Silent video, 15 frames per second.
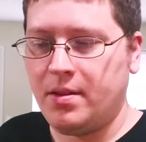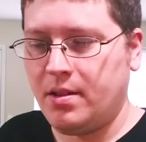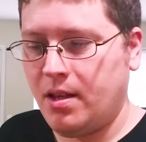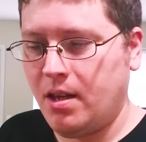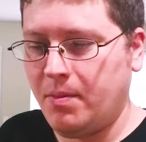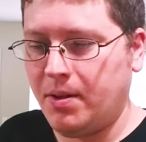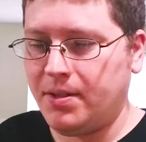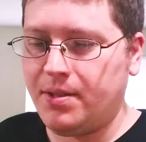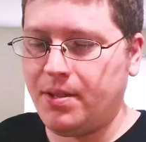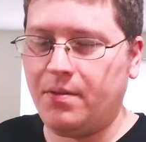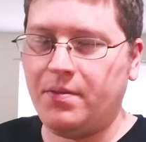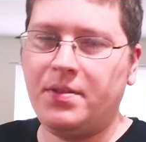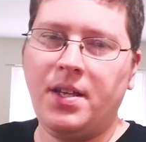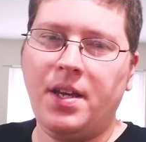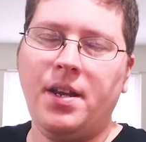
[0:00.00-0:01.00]
get
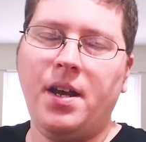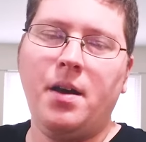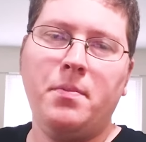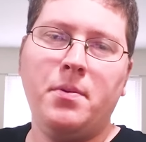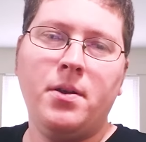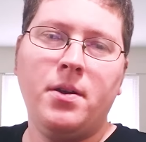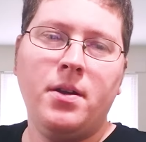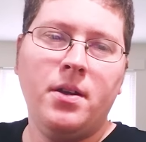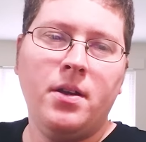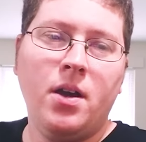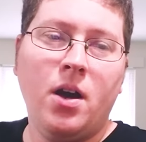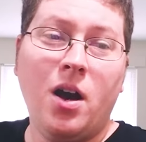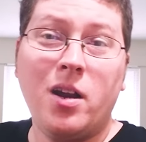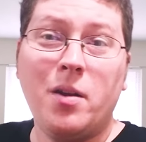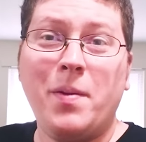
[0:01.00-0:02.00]
myself set up
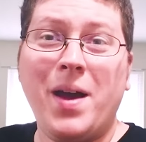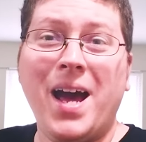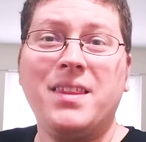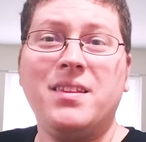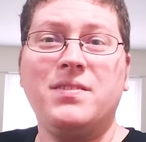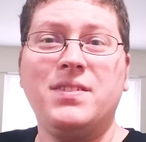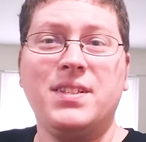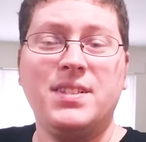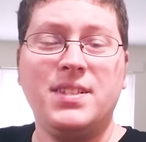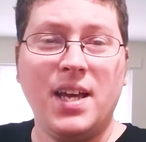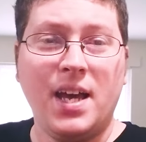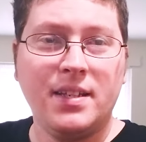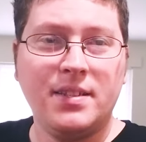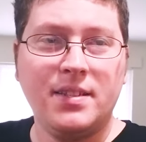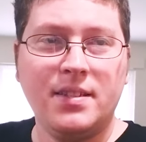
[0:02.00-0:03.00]
on a path of
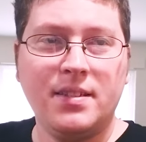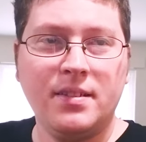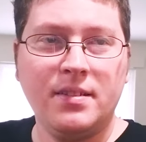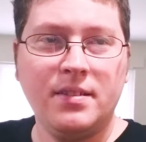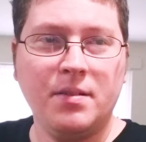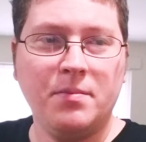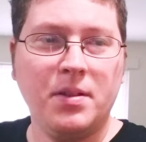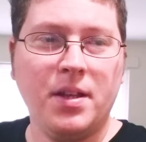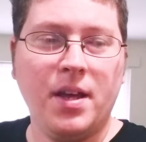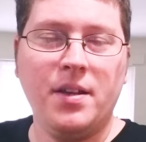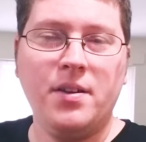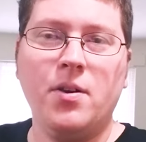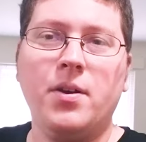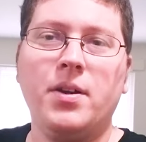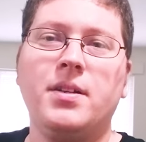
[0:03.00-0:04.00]
success, something I
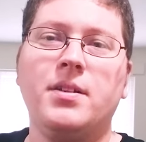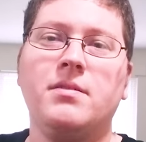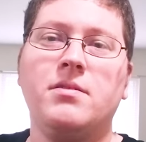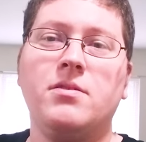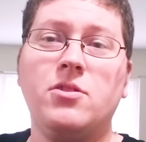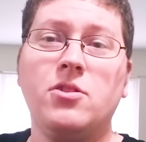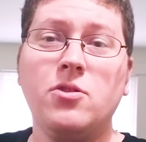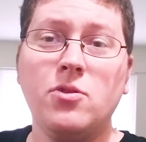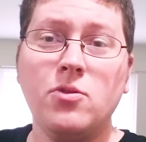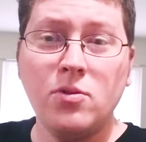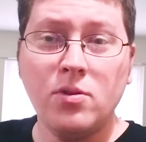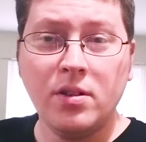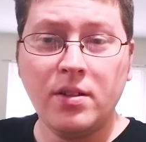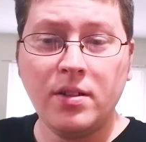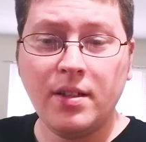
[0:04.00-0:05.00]
know I can
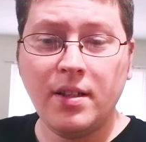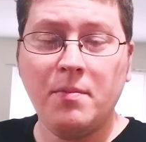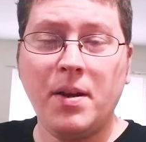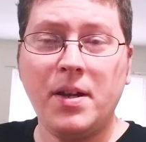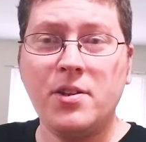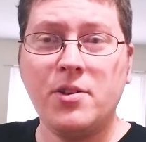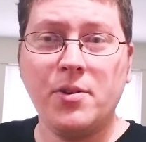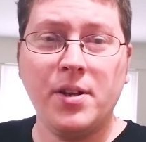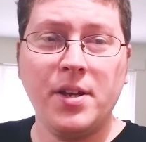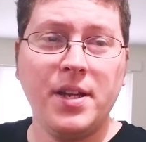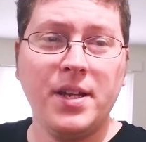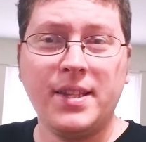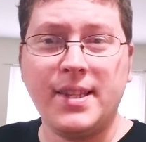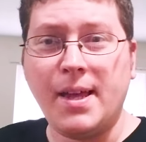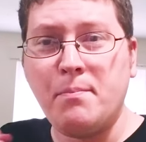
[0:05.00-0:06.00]
do, get my degree,
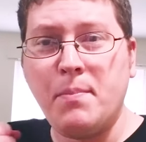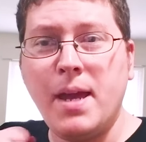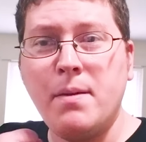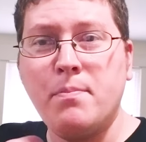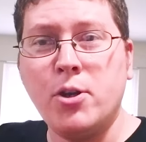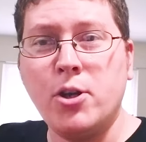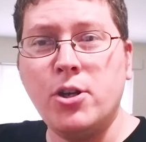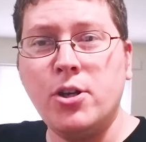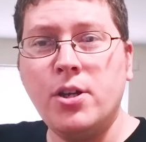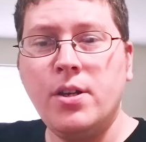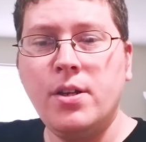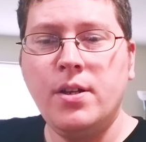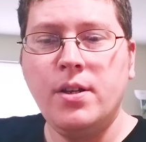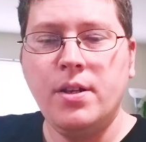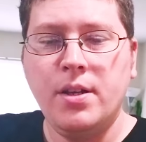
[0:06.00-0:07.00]
get that paper,
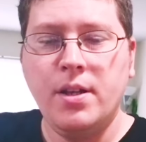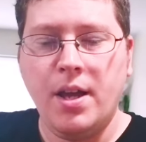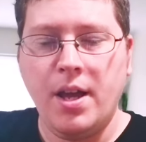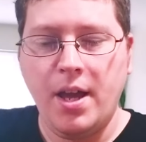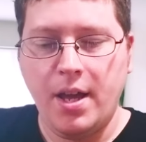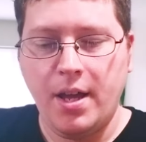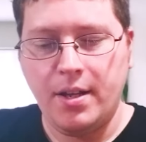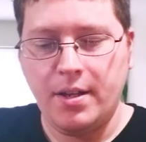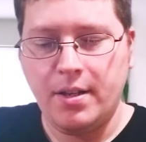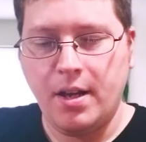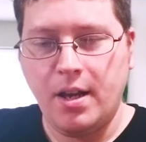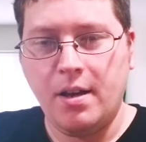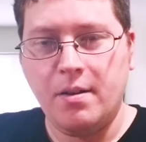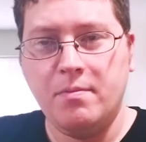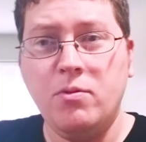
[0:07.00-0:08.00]
and
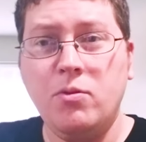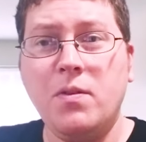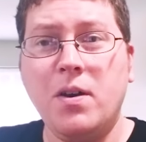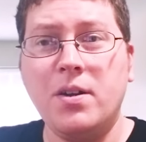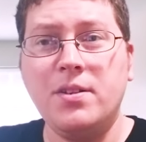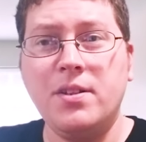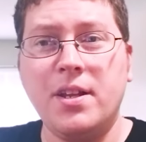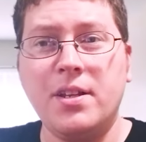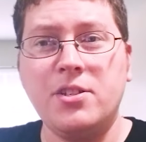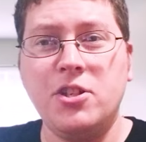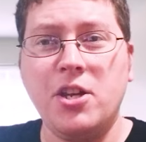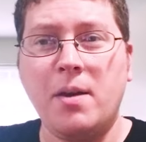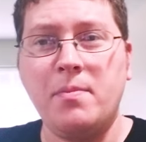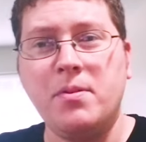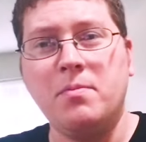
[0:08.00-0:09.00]
move on to the next
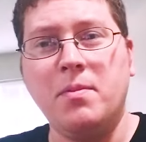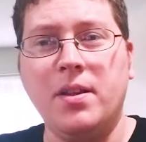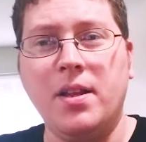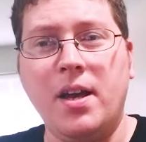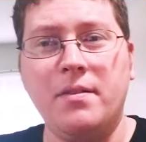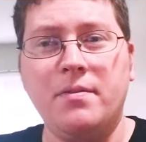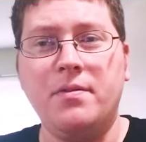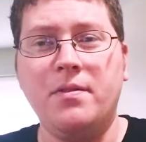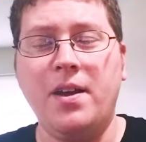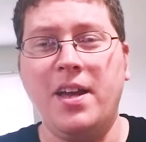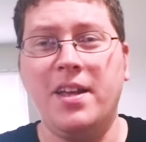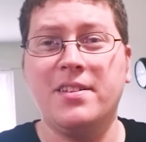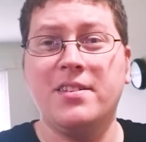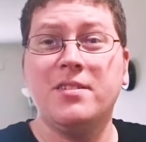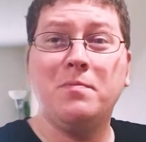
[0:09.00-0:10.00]
chapter in my life.
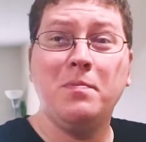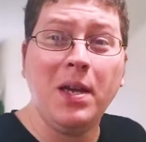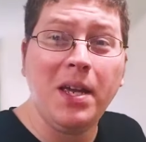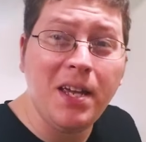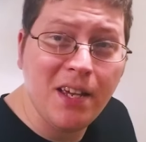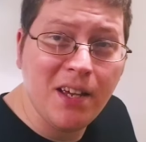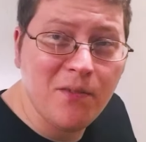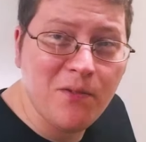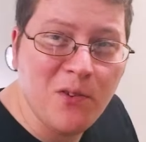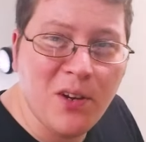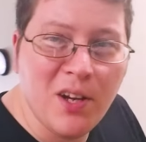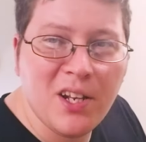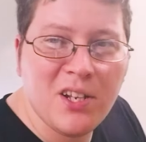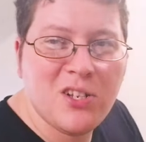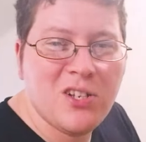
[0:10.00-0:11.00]
And speaking of
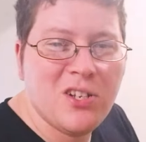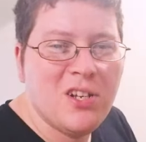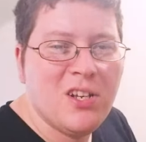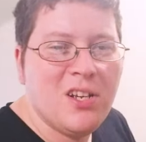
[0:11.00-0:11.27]
which,